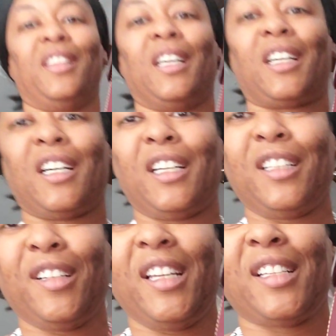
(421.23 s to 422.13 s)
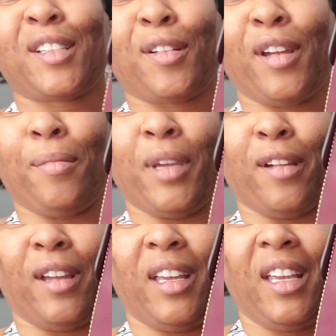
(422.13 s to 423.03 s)
the color is
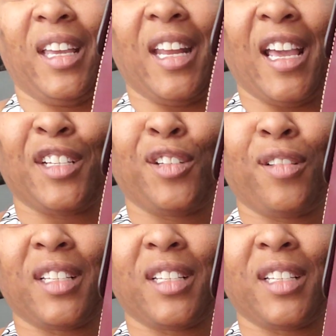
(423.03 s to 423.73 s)
cranberry. And as you